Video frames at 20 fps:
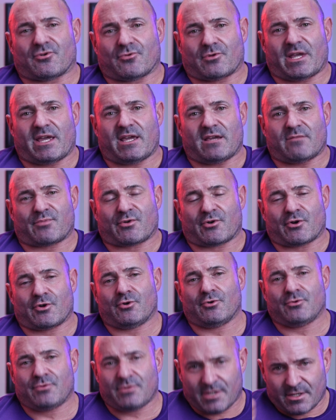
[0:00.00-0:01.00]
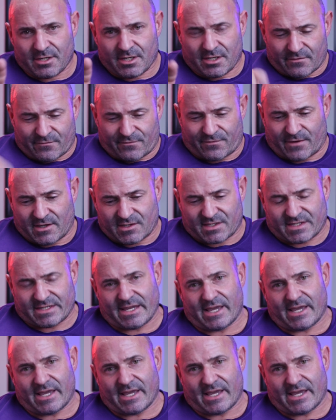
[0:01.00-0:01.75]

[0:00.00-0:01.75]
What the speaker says: You're laying prone, face